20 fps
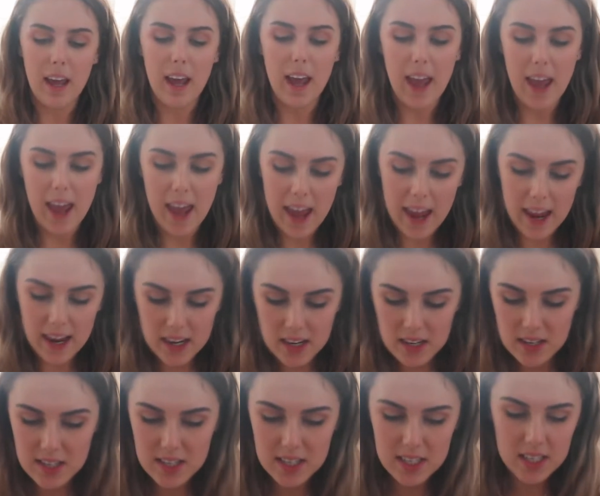
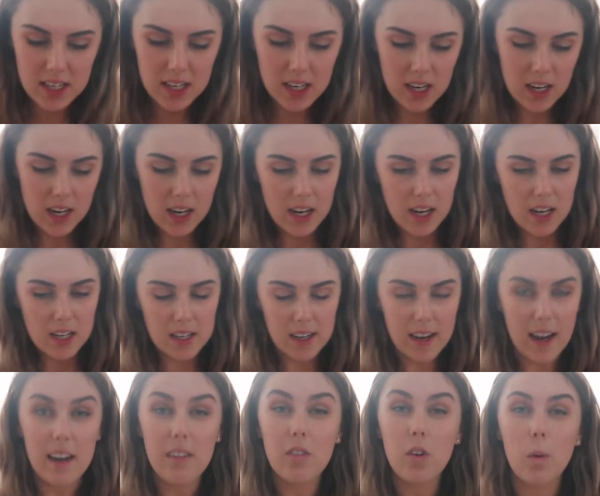and to
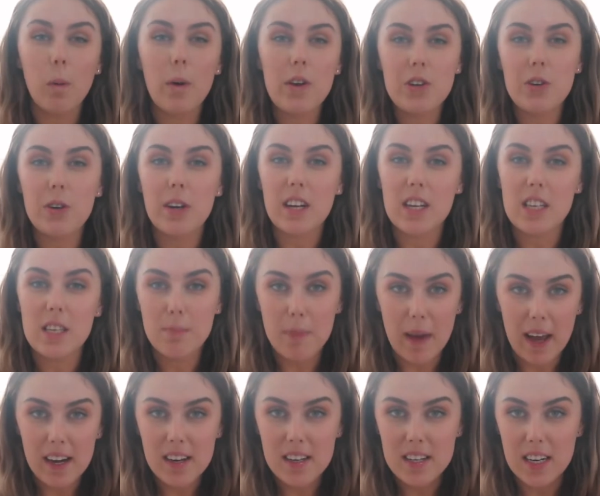kind of know what to
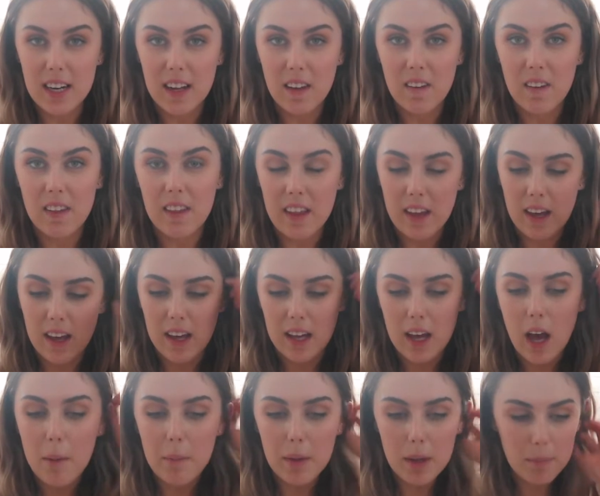expect in the
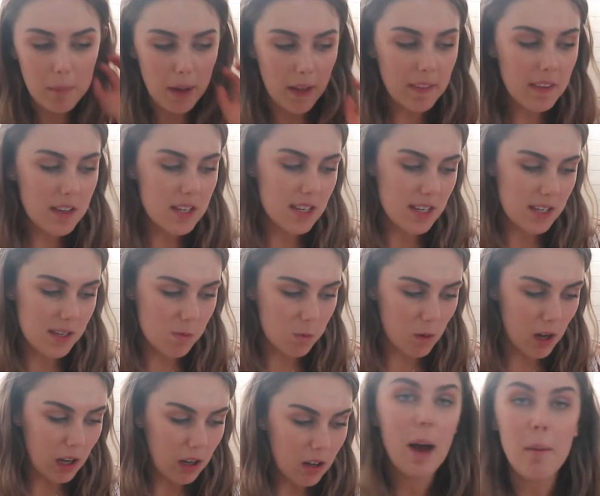coming months as
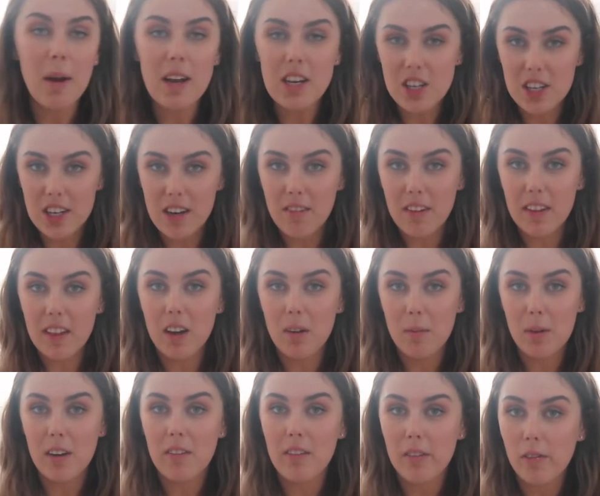well. I might just give a little
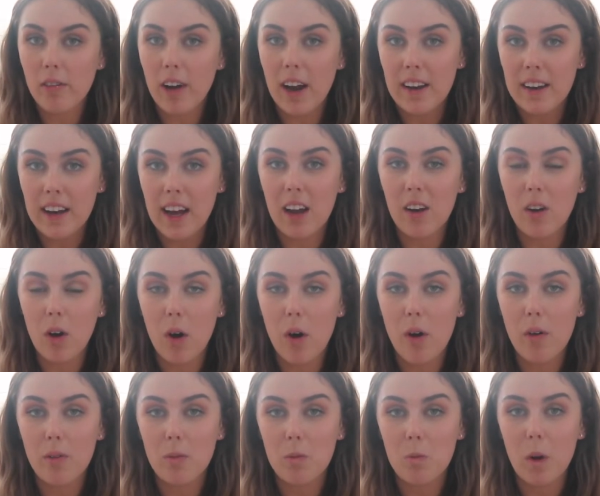bit of a rundown
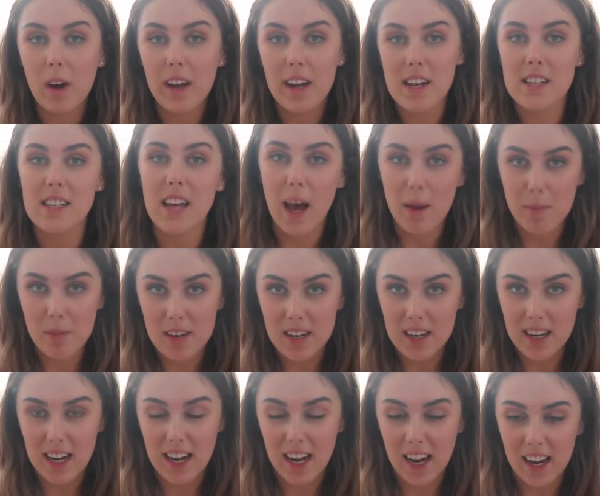of what has happened
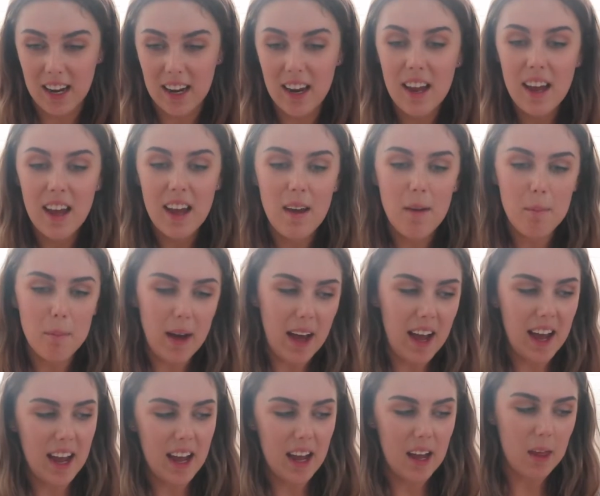in
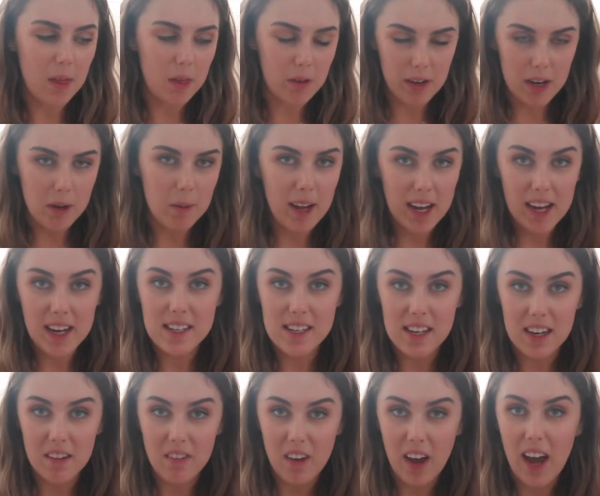my 3 weeks
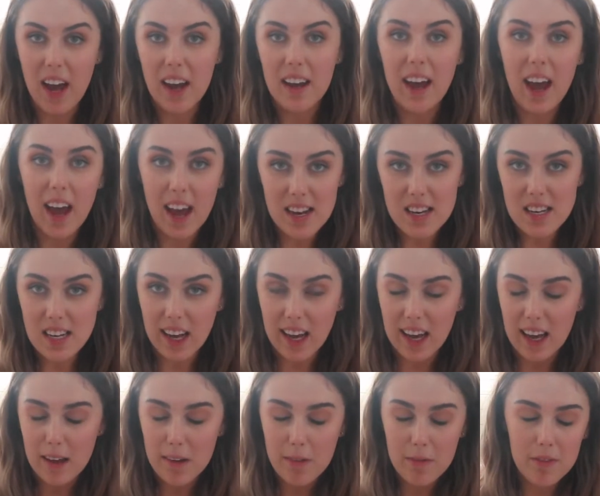that I've had at
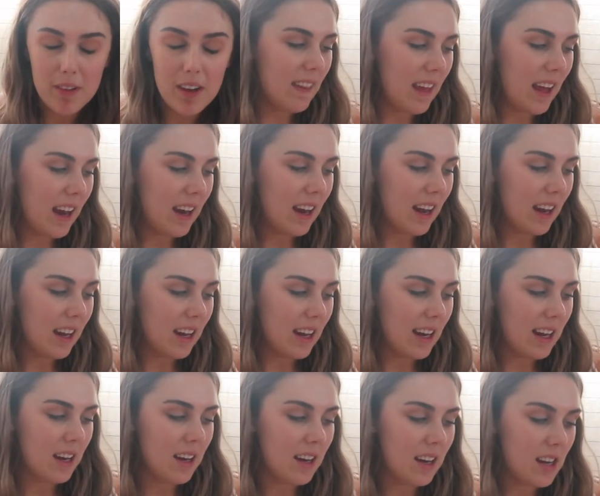TAFE, and then I
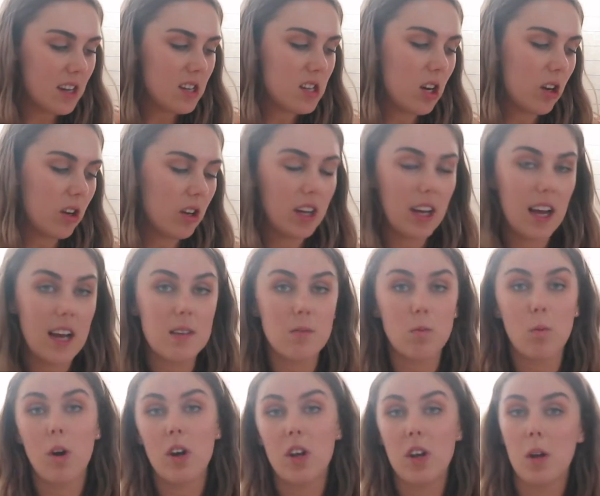can tell you
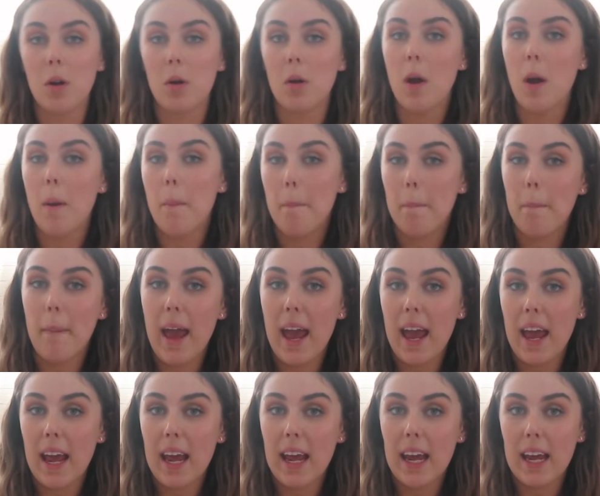guys what you
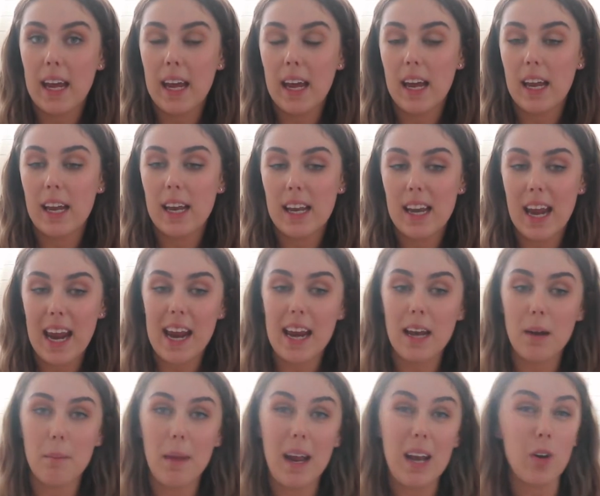may
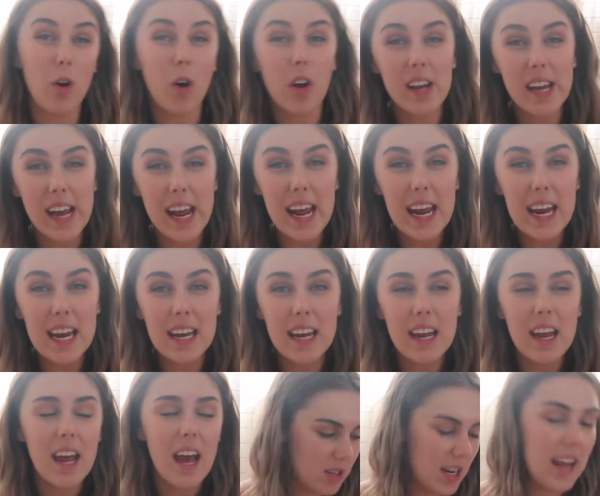need and may not need.
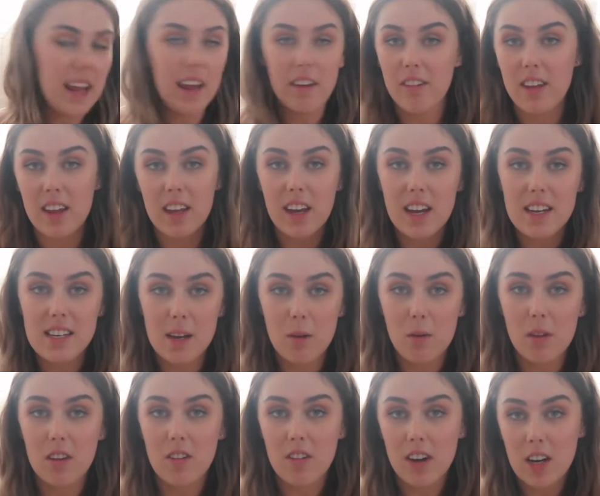Take everything I say
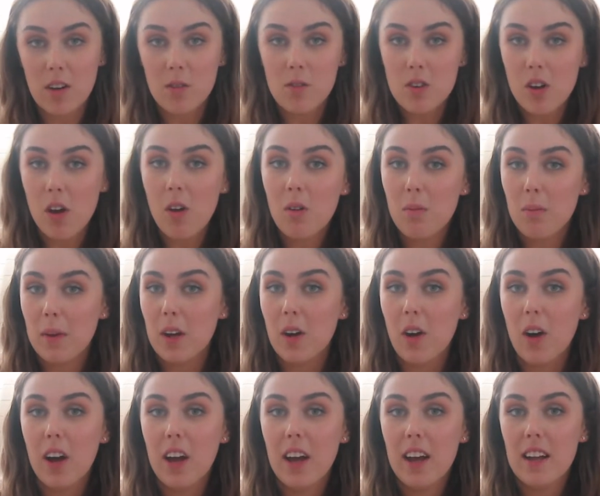with a grain of salt
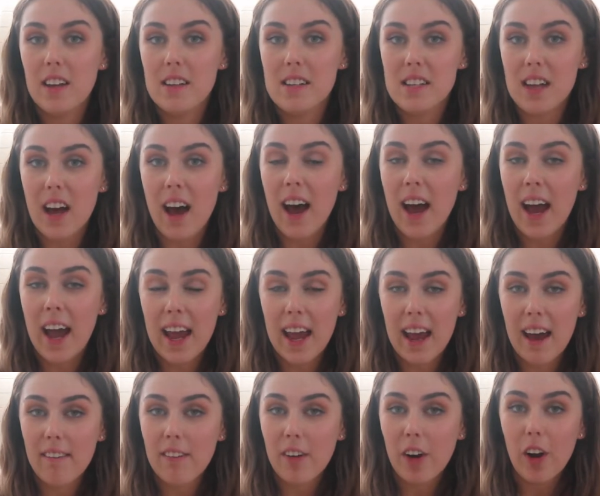because I
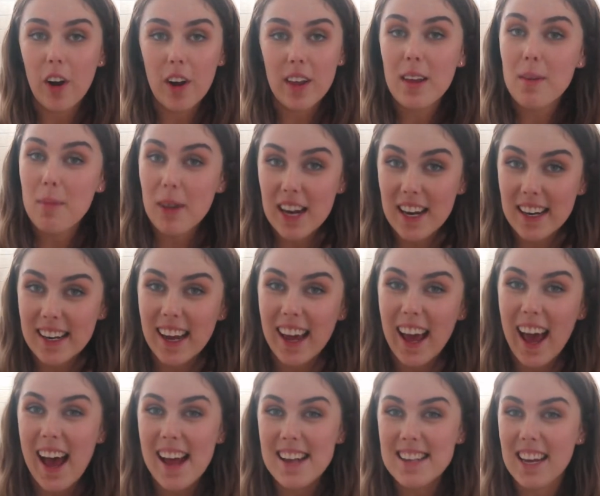have only been
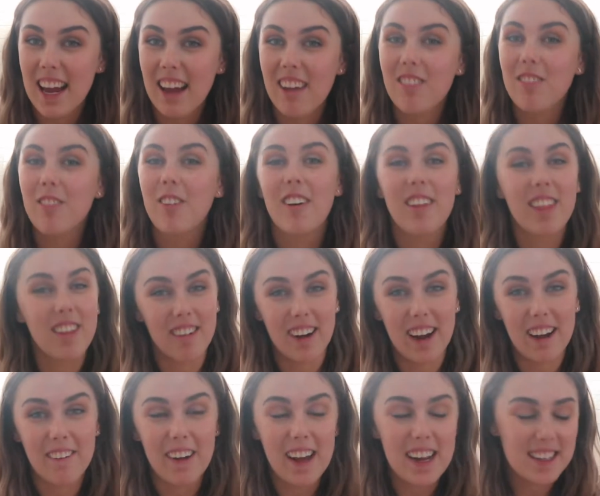at TAFE for
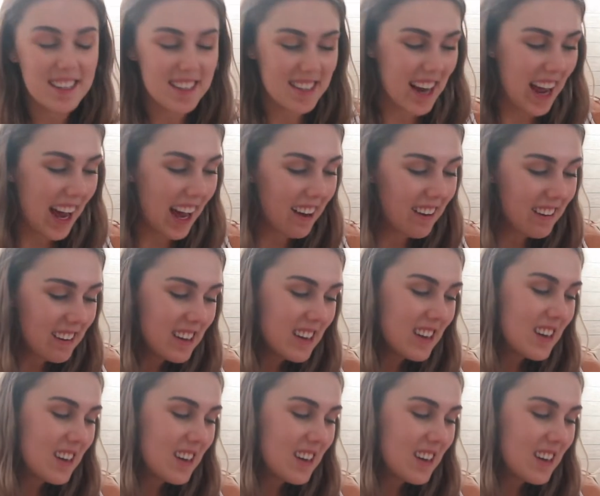3 weeks now,